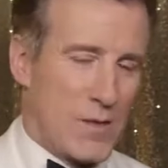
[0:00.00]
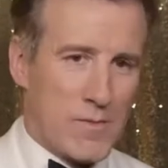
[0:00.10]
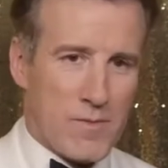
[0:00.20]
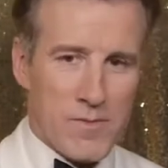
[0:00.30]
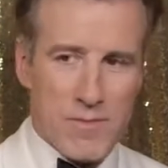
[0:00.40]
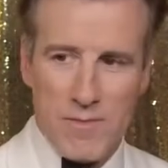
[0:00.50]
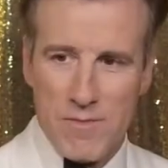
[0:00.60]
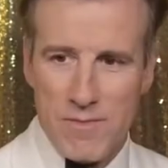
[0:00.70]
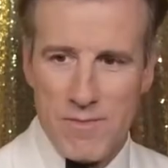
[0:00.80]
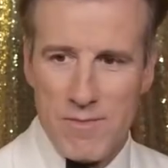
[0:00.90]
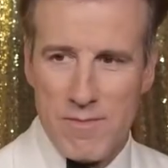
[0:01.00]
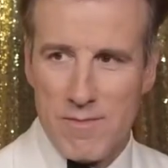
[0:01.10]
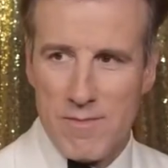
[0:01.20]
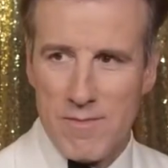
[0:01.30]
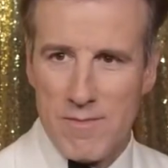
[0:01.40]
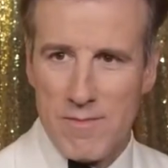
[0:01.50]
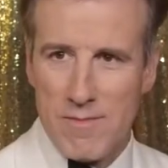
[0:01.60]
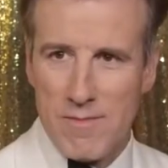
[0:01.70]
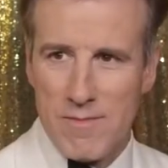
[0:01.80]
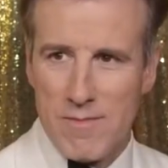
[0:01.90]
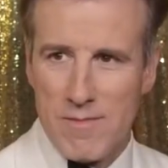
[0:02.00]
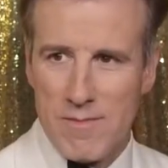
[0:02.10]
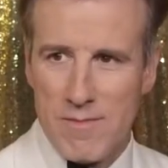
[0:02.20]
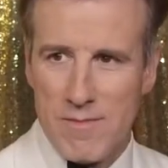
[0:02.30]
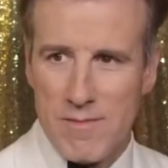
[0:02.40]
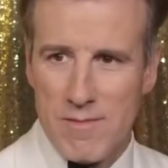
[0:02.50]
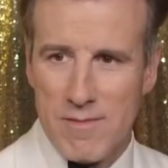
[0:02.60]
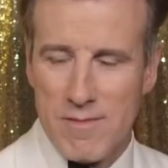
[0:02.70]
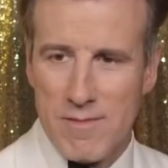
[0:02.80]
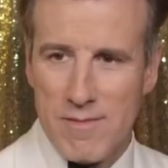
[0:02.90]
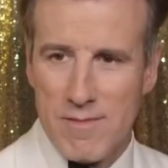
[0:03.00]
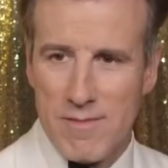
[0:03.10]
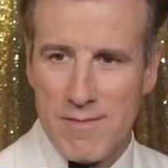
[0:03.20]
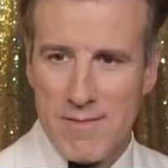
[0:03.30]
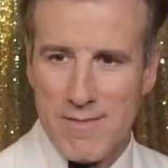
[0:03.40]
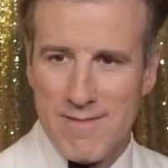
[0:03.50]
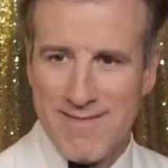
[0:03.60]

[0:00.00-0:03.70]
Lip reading: (not speaking)